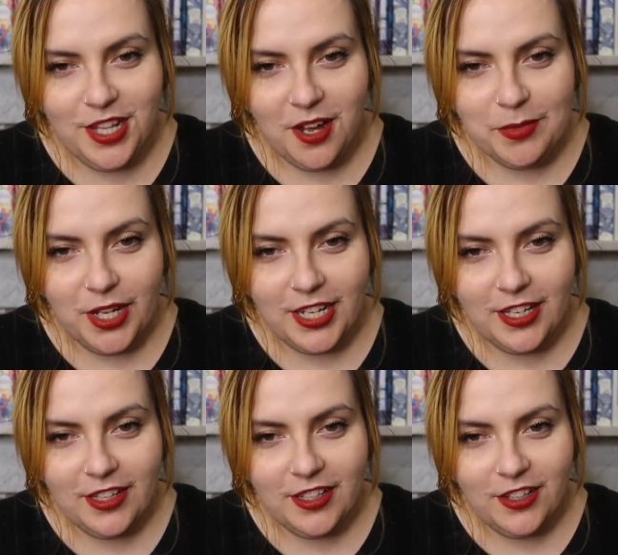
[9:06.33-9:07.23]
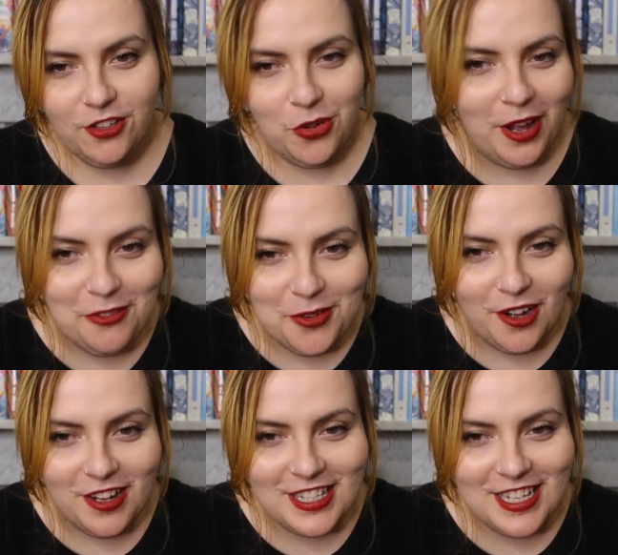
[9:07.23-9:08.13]
that I'm like, not everyone
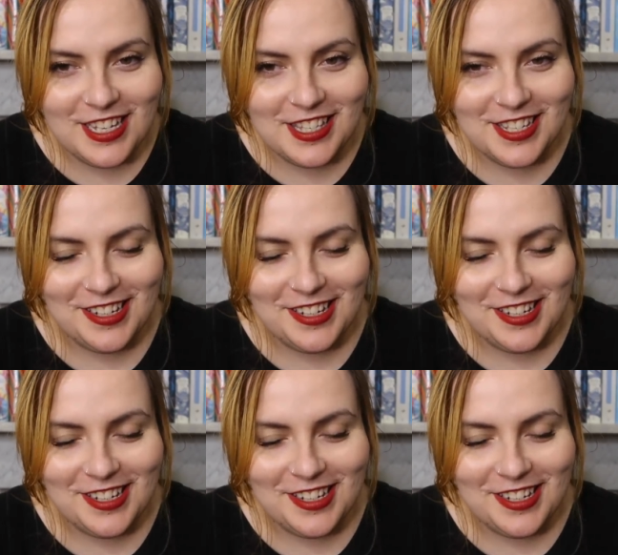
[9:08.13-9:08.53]
likes this.